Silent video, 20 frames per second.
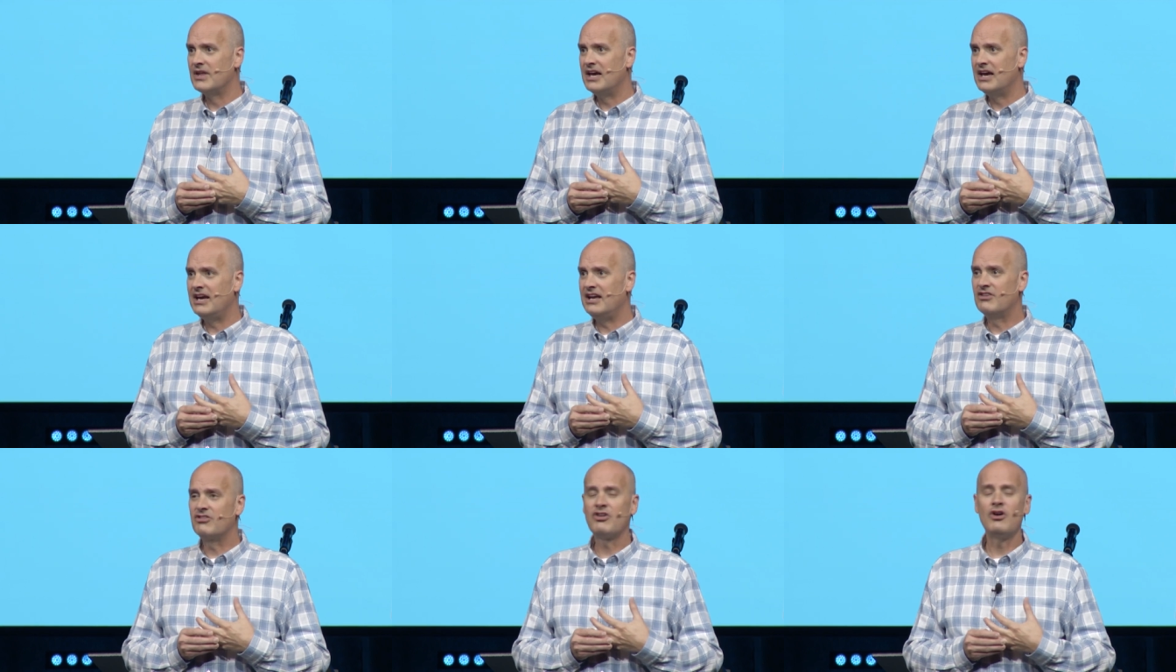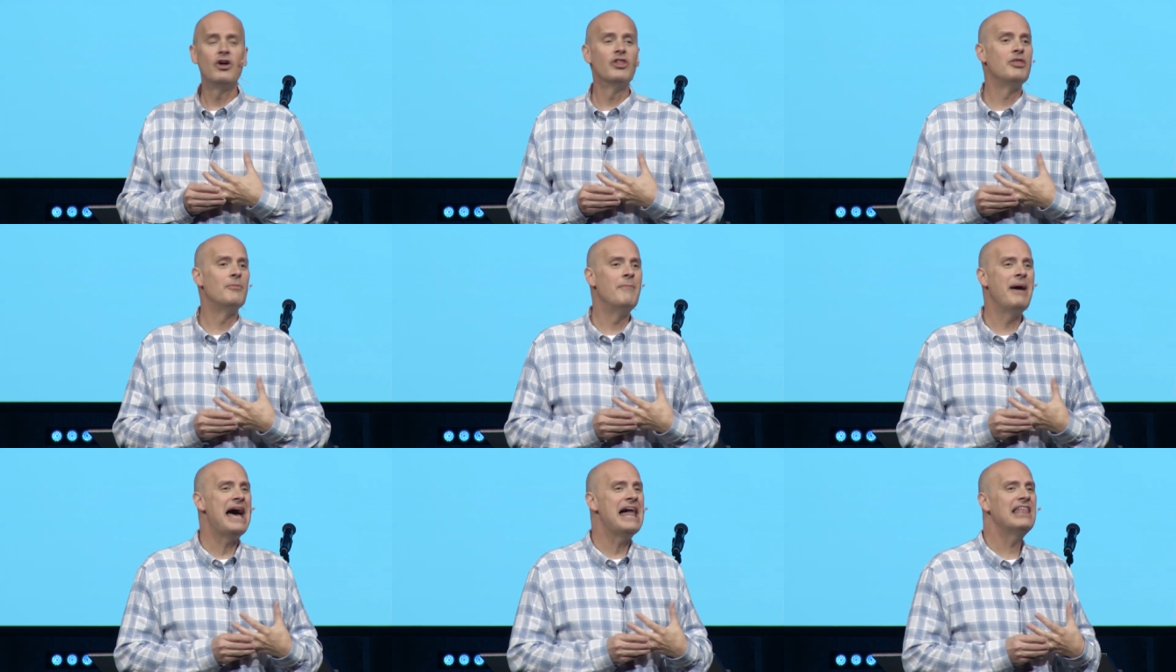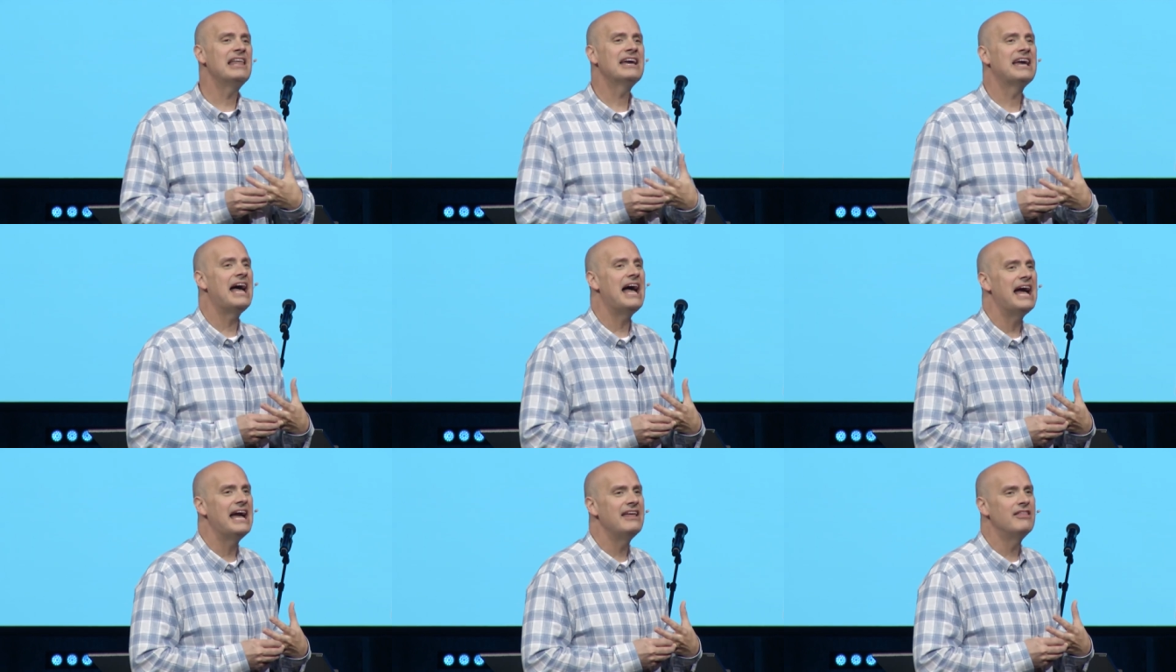It's called the
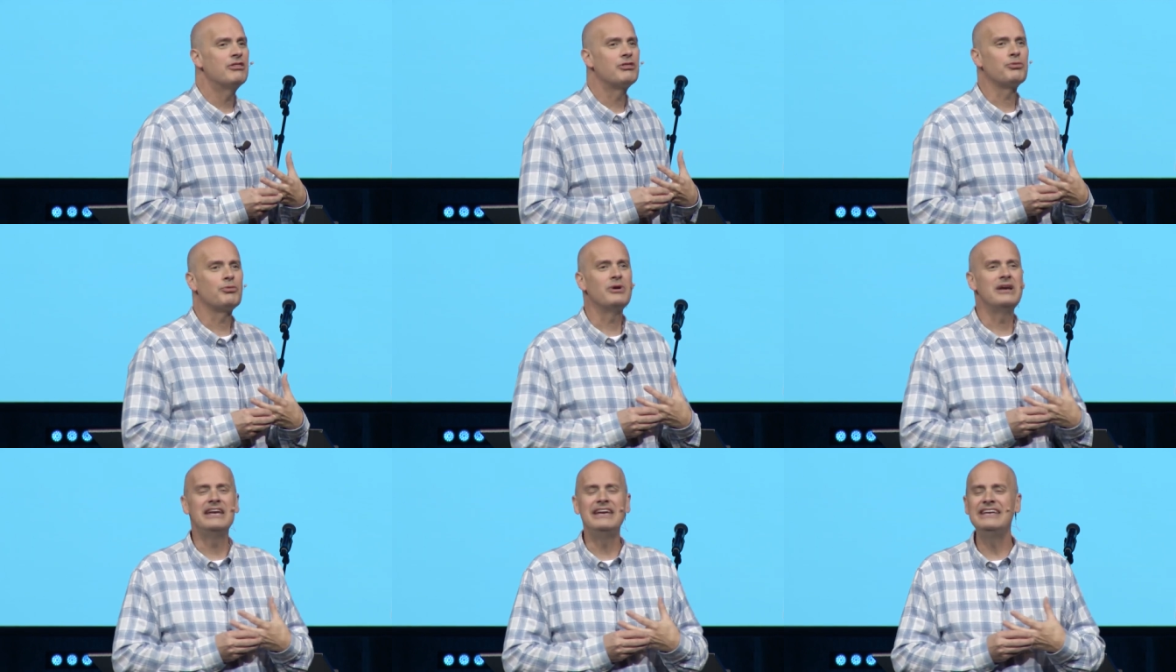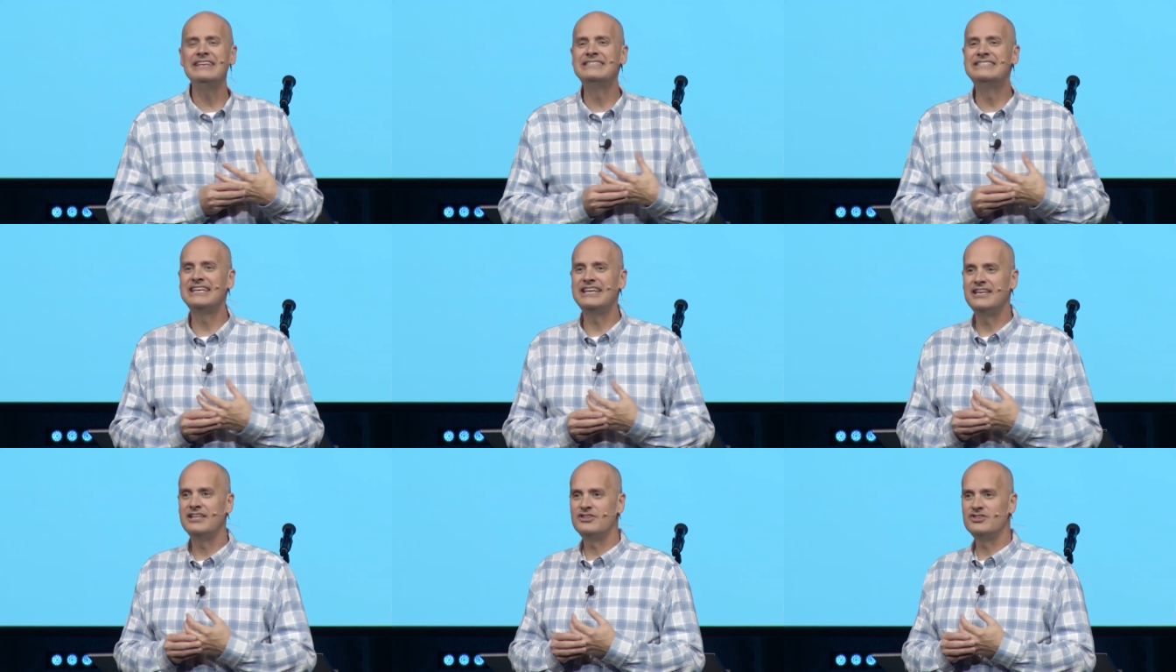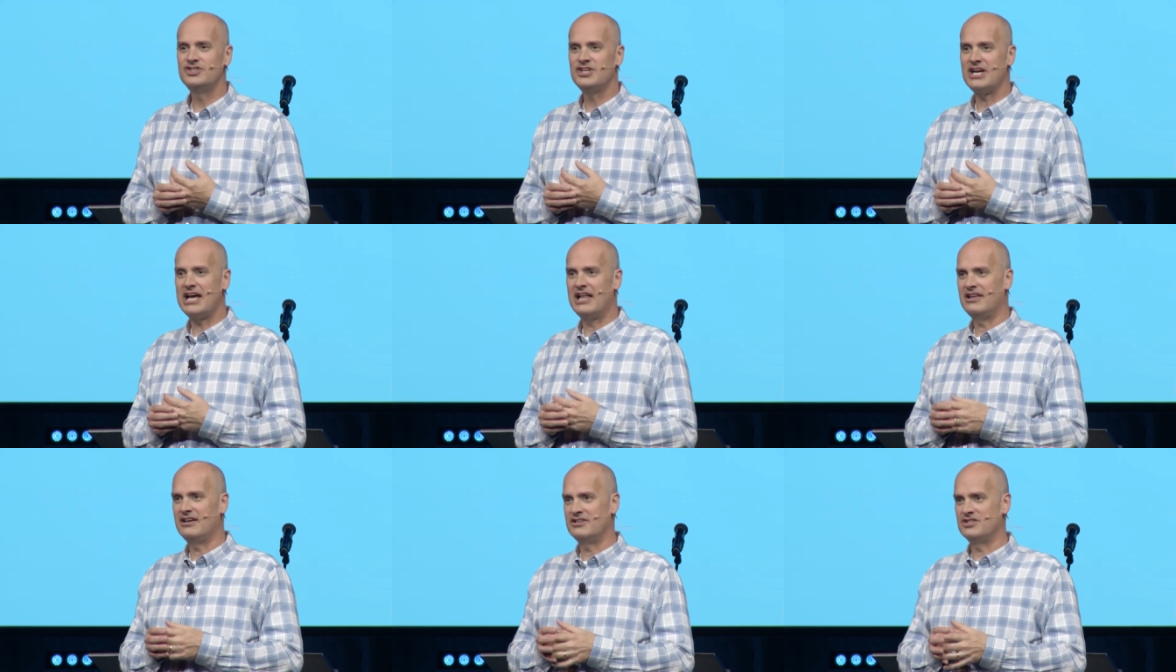Malachi three ten
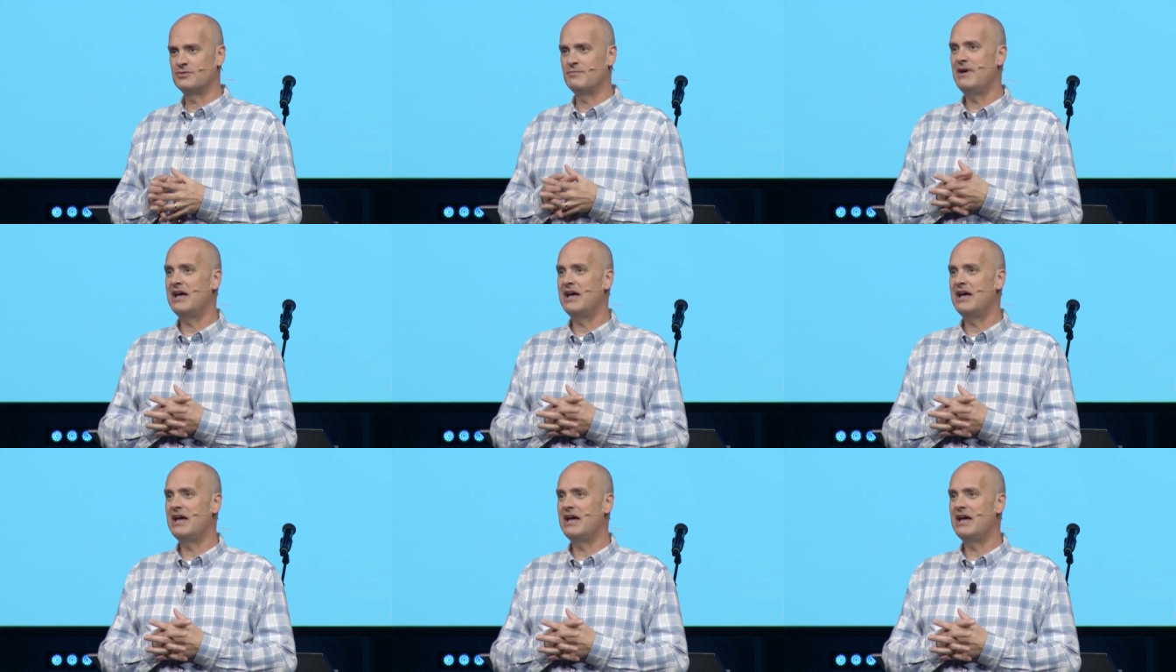challenge.